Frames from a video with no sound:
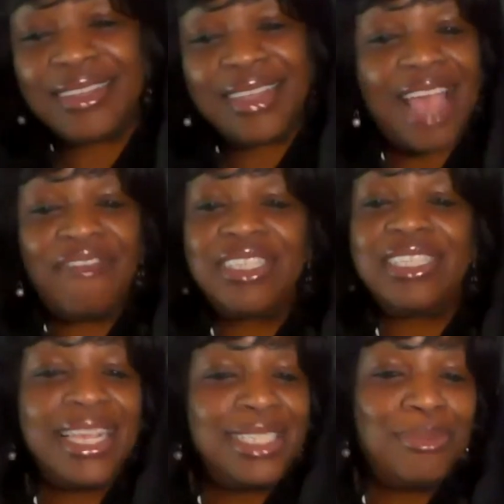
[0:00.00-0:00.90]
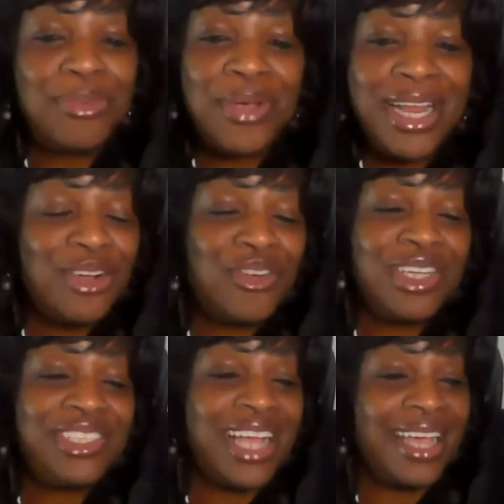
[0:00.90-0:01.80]
Half a slice of bread and
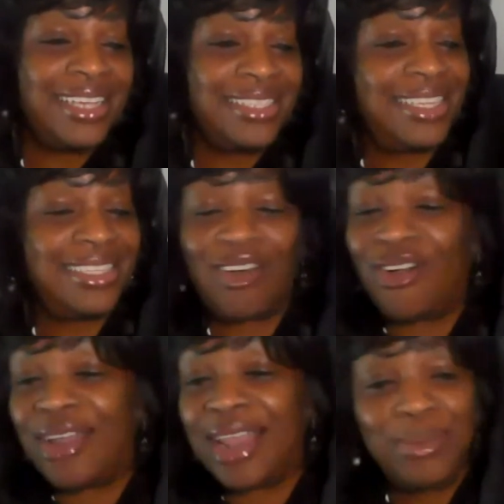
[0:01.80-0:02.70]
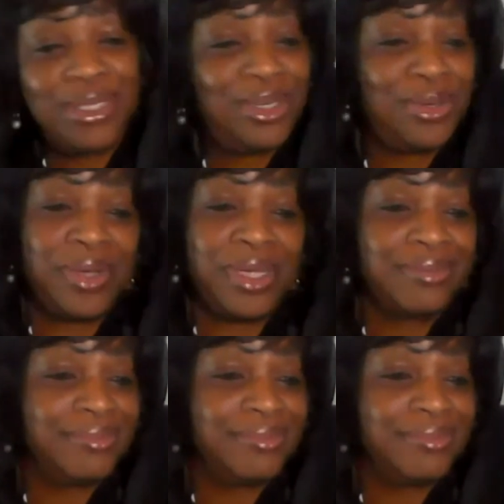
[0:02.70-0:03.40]
crushed ice. That's all I was doing.